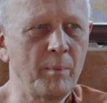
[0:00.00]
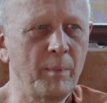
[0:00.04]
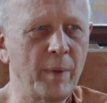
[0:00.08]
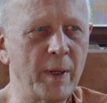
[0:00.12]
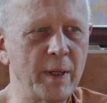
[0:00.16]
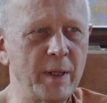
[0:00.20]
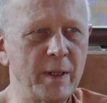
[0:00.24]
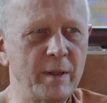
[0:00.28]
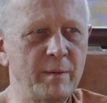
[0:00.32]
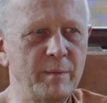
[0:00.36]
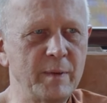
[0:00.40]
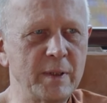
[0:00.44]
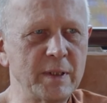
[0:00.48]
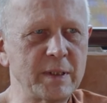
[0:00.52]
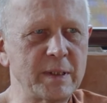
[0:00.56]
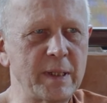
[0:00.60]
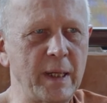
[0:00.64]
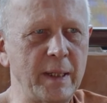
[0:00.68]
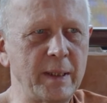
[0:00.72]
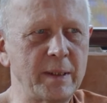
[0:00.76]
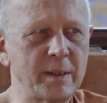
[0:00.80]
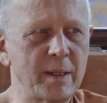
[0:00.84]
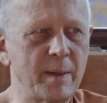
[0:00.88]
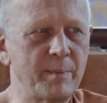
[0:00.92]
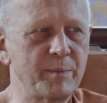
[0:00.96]
But it will
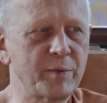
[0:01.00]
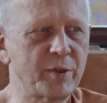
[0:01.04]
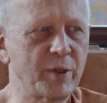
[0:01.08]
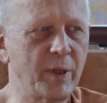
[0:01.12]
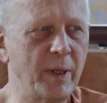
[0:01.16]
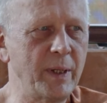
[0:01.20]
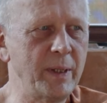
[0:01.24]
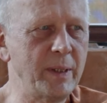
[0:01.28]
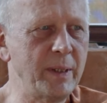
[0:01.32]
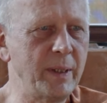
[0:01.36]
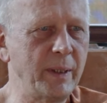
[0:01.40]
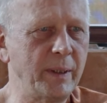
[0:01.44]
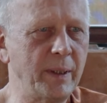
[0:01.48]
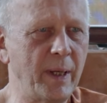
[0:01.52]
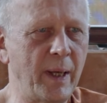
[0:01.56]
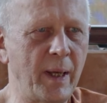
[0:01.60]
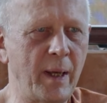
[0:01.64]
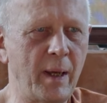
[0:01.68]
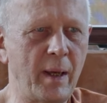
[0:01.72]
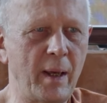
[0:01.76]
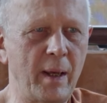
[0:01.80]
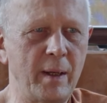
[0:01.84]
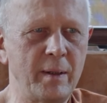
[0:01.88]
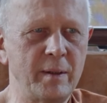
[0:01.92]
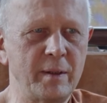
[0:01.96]
take some training,
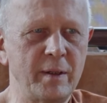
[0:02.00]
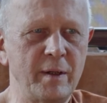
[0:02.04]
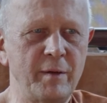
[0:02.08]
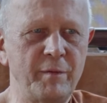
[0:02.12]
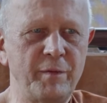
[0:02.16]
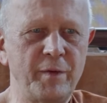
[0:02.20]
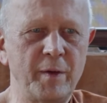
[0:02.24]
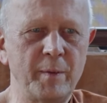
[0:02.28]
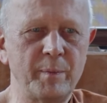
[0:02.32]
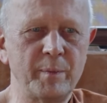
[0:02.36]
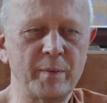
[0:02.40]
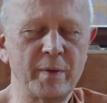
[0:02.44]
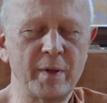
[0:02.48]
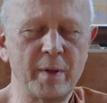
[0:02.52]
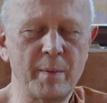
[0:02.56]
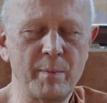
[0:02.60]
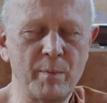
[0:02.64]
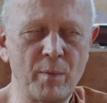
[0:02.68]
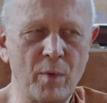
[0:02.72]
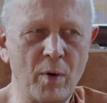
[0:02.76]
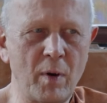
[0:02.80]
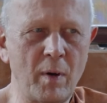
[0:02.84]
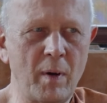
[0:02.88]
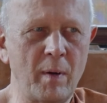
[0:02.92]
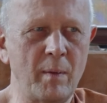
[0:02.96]
yeah? And if you, the
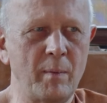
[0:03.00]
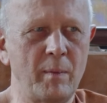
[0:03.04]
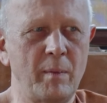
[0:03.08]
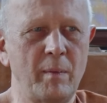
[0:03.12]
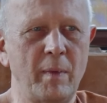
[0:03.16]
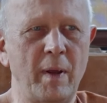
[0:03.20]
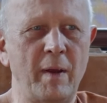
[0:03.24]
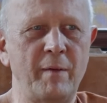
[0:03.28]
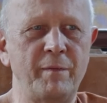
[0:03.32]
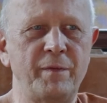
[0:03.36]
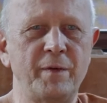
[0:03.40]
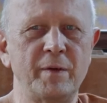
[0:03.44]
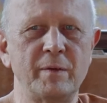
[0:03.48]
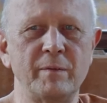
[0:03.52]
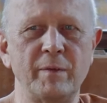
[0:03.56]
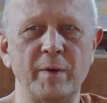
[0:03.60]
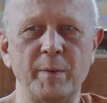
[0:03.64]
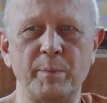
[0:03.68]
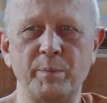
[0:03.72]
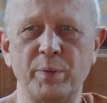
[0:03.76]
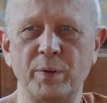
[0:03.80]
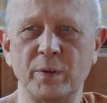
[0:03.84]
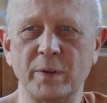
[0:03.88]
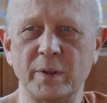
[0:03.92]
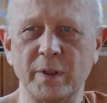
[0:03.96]
more effort we
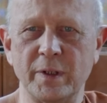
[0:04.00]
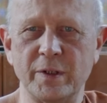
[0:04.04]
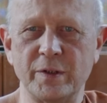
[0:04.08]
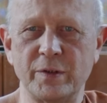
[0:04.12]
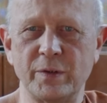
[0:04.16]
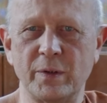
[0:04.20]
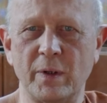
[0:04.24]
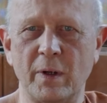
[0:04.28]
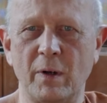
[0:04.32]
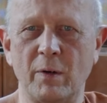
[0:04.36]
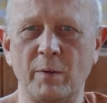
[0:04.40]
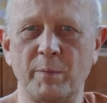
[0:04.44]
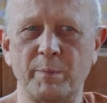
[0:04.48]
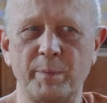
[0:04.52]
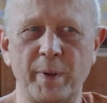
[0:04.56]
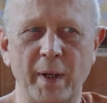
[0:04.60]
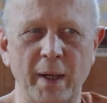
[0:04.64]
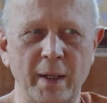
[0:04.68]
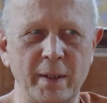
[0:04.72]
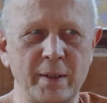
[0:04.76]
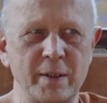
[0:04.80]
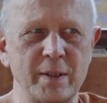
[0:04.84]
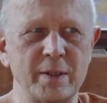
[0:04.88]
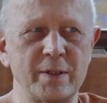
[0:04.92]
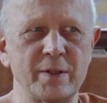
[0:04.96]
put into our
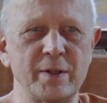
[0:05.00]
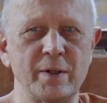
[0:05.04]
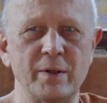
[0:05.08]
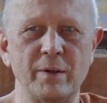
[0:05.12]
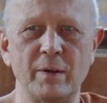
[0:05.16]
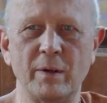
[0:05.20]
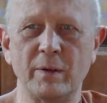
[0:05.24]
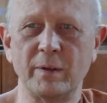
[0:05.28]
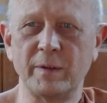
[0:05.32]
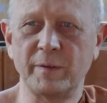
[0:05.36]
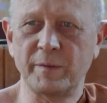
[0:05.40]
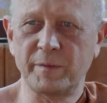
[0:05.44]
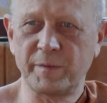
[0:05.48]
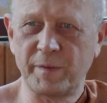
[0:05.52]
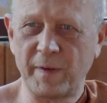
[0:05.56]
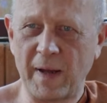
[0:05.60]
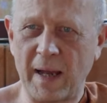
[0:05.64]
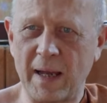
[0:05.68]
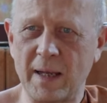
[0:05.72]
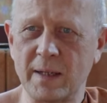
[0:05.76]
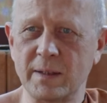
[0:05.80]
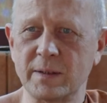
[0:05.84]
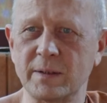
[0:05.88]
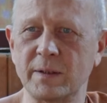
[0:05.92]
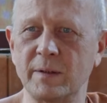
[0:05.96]
practice, you know, the
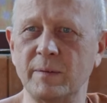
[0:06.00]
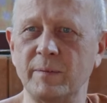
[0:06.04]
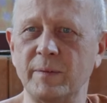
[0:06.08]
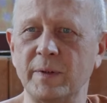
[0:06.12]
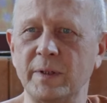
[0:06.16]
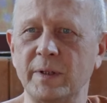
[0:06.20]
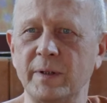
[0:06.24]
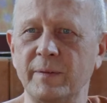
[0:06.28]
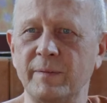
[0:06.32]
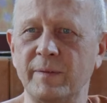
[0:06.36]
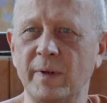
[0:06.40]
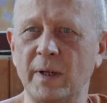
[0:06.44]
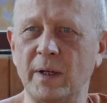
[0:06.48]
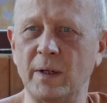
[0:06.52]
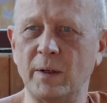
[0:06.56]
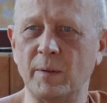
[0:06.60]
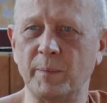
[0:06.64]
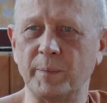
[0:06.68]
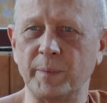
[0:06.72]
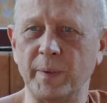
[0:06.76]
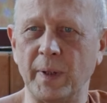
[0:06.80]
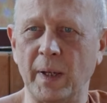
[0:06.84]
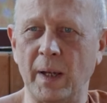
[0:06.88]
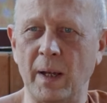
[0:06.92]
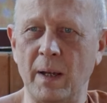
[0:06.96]
faster we
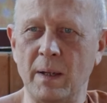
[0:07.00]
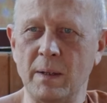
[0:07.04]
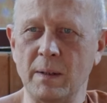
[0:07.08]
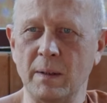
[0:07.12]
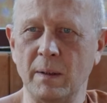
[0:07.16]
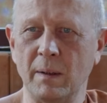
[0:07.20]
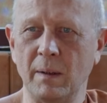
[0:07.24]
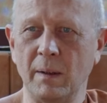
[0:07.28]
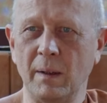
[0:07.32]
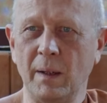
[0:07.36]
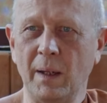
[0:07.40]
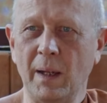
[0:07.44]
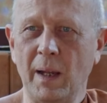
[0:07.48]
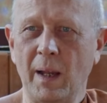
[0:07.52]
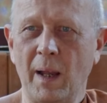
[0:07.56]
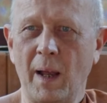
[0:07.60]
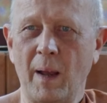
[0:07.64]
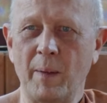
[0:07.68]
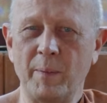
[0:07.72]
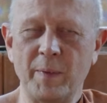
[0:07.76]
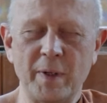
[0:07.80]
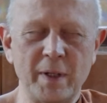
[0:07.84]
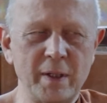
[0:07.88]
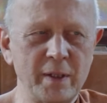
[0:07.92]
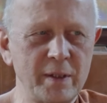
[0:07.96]
develop, yeah?
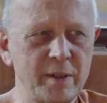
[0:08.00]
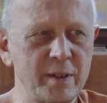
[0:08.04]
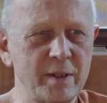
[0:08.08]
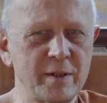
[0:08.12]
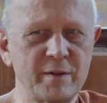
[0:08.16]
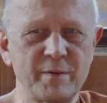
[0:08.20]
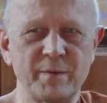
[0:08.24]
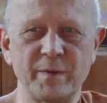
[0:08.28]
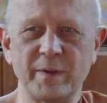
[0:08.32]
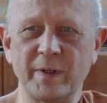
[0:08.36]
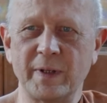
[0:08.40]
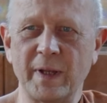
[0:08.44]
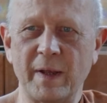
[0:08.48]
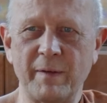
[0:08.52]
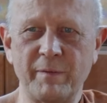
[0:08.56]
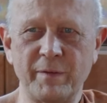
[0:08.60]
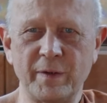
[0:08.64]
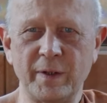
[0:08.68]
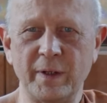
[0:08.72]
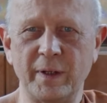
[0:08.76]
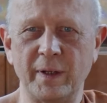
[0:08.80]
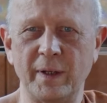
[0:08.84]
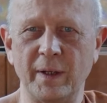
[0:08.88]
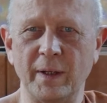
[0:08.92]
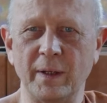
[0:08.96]
I mean, it is with
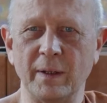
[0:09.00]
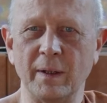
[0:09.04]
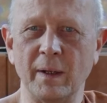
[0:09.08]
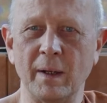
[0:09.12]
everything,